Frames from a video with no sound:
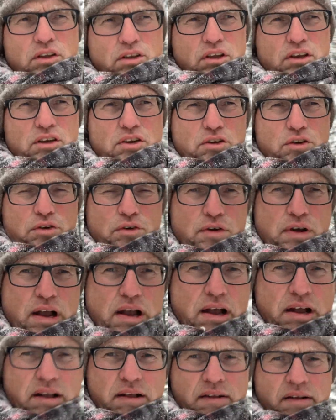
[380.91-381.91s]
in your
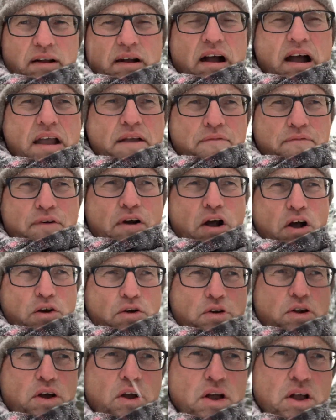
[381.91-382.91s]
uh,
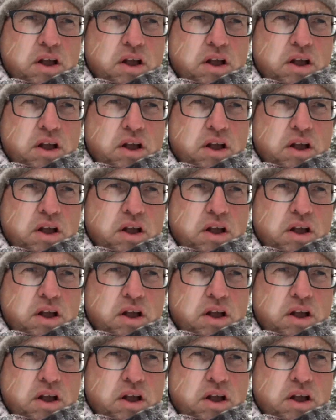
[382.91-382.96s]
iPhone